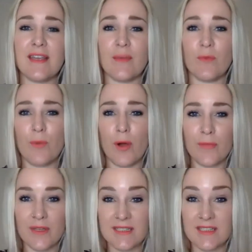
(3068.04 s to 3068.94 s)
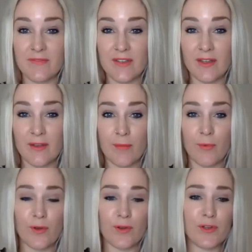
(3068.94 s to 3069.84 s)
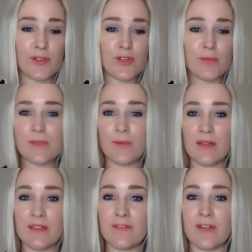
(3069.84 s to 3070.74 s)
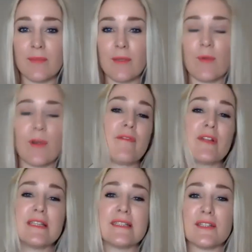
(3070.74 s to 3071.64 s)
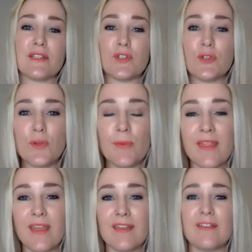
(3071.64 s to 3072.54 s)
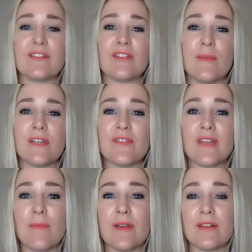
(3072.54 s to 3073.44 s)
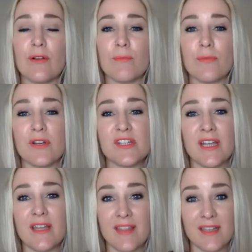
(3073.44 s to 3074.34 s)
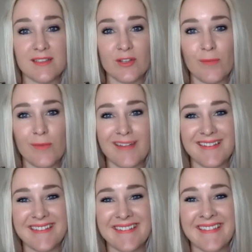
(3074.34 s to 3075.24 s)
And we'll pop this video up on YouTube as well for other people to have a listen to. But thank you so much for coming along. Appreciate it so much.